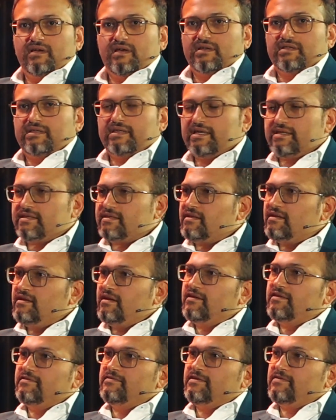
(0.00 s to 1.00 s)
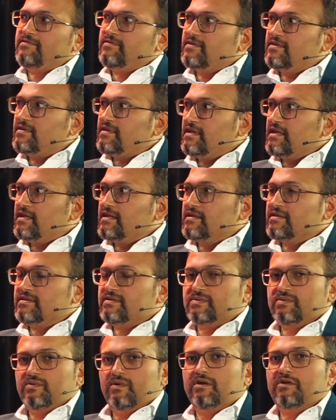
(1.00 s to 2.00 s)
test a lot of different things.
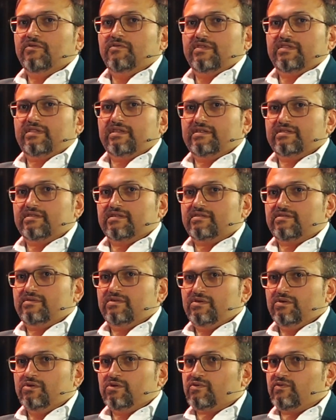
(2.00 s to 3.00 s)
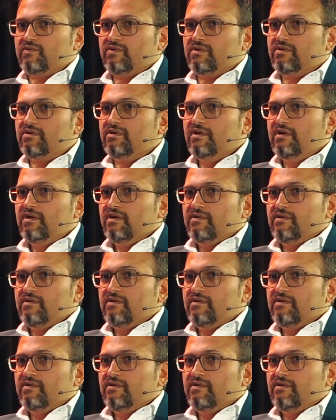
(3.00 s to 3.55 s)
One of the things that's useful